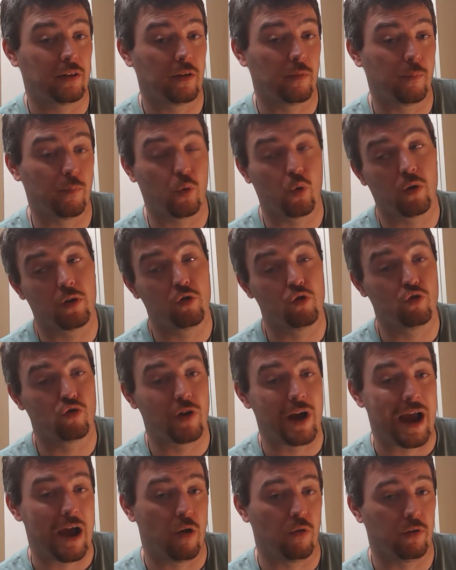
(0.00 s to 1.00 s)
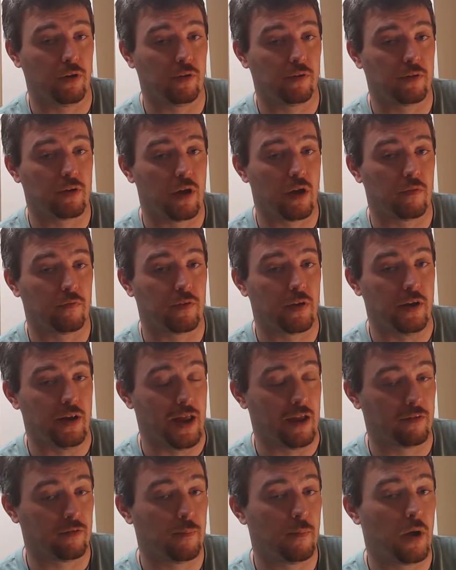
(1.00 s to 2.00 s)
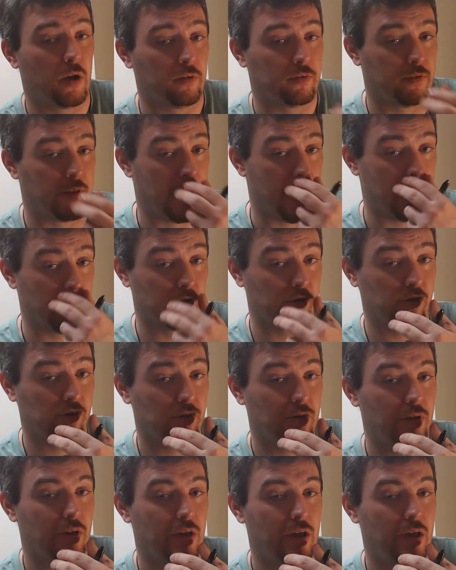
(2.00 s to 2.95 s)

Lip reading: the boy who drowned and stuff, and he has a mustache.